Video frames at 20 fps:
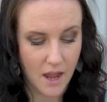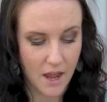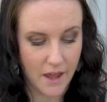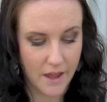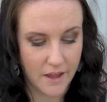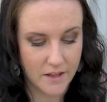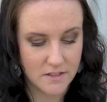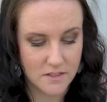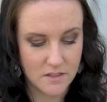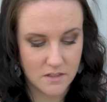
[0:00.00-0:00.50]

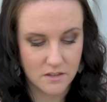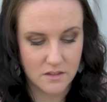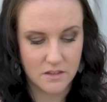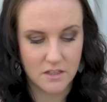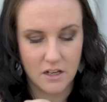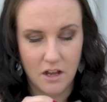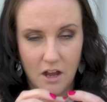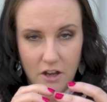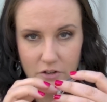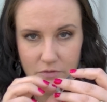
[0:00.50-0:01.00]
And
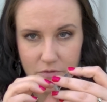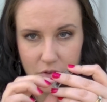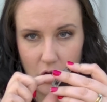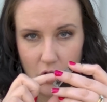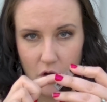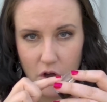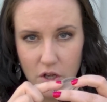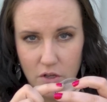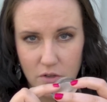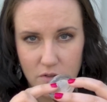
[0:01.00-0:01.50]
the kind of
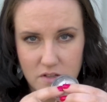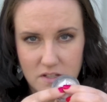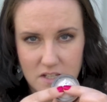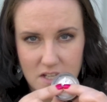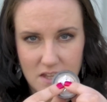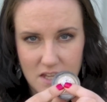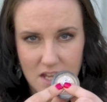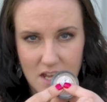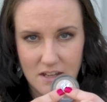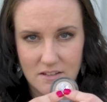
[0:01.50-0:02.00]
the oils
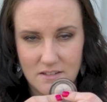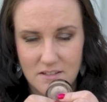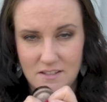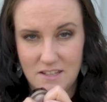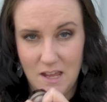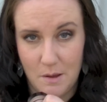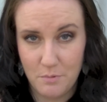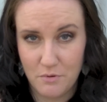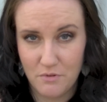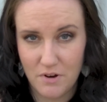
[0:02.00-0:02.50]
in this
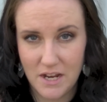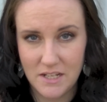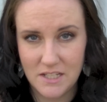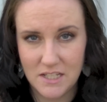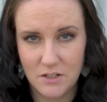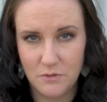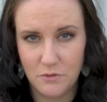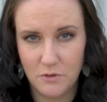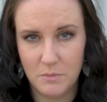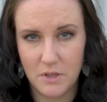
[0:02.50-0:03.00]

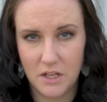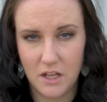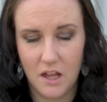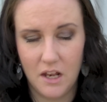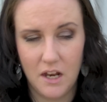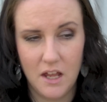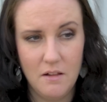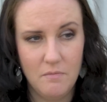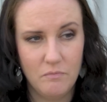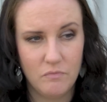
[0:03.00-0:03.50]
separated from the
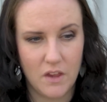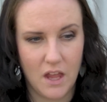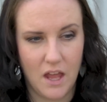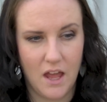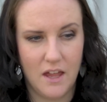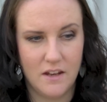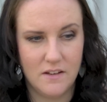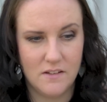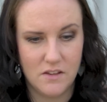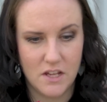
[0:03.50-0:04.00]
colour
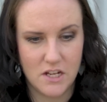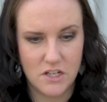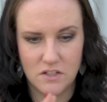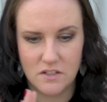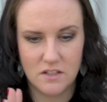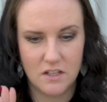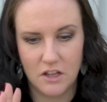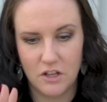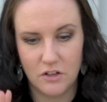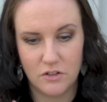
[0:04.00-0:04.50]
and they
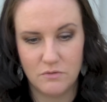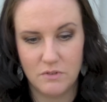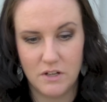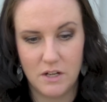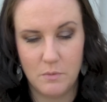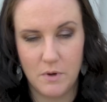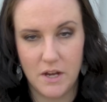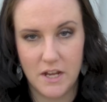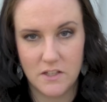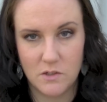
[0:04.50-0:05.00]
just looked
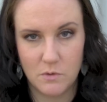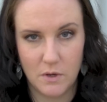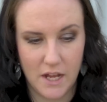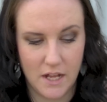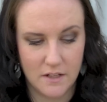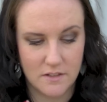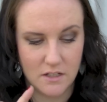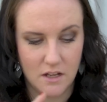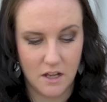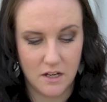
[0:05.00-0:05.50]
really weird. So I
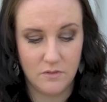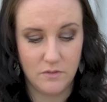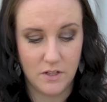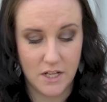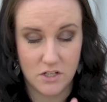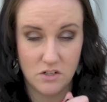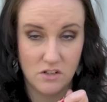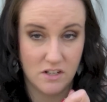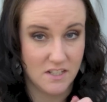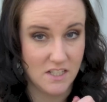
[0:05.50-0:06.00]
had to kind of
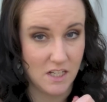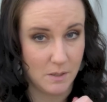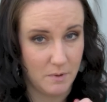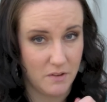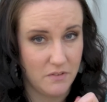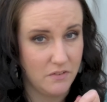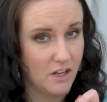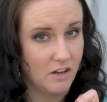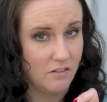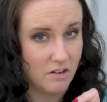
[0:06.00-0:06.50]
literally stick my
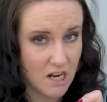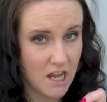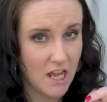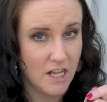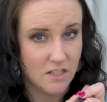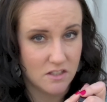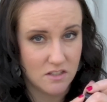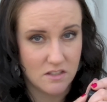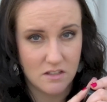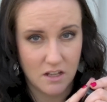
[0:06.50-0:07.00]
finger in it
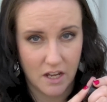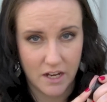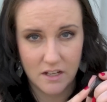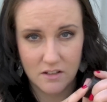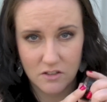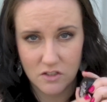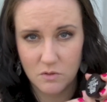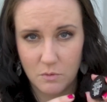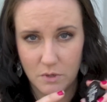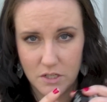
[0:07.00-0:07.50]
and
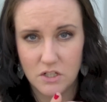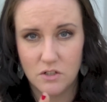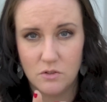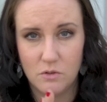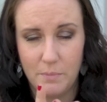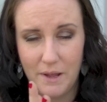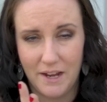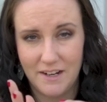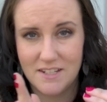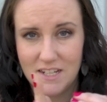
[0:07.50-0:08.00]
like squidge it
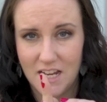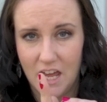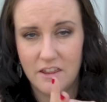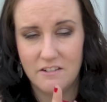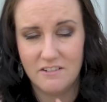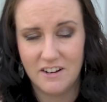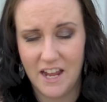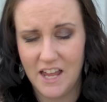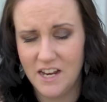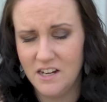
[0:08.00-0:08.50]
all back
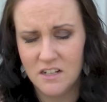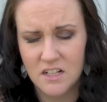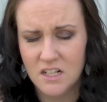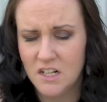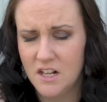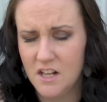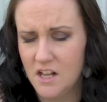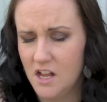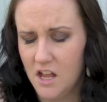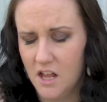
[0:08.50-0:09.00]
together again.
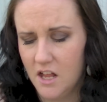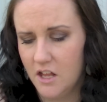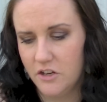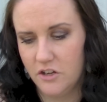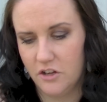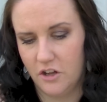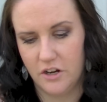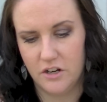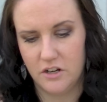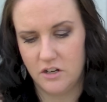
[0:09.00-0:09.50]

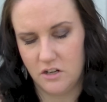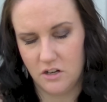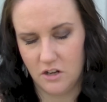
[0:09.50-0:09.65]
Not